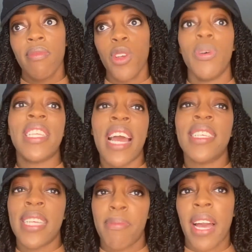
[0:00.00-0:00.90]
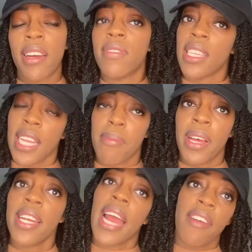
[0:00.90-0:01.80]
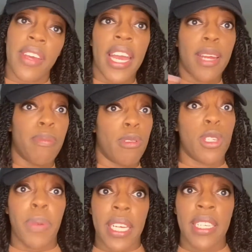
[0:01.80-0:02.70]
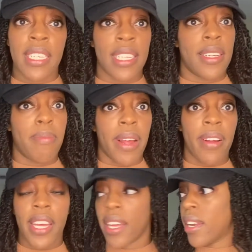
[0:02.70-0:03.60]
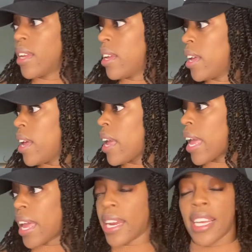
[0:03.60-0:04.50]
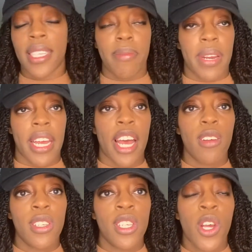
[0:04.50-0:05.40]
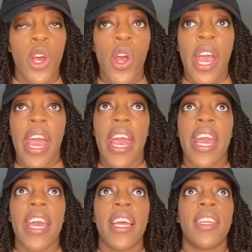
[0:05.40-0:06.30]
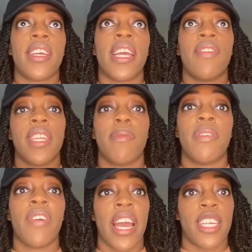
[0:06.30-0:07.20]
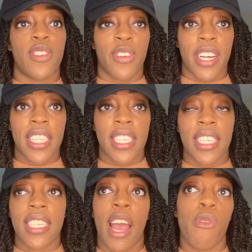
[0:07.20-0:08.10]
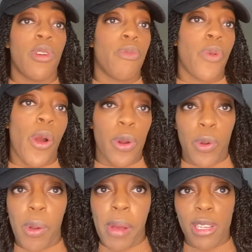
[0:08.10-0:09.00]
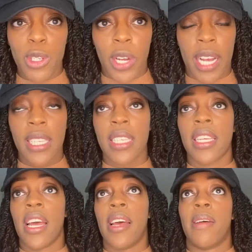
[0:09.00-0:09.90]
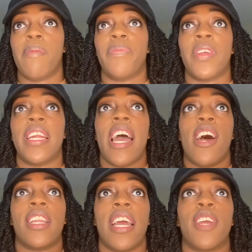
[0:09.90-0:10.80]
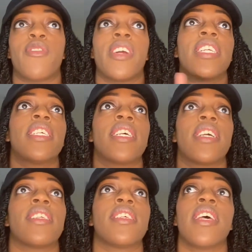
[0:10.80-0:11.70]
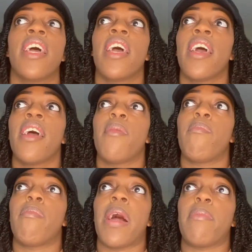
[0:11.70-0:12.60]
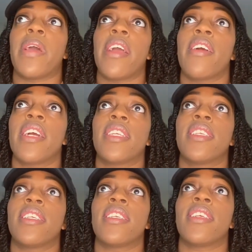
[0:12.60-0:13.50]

with that same kind of dilemma, navigating both spaces as an American and as somebody else, and giving them advice. For instance, I wrote an article about stress um, and how, like, for instance, my parents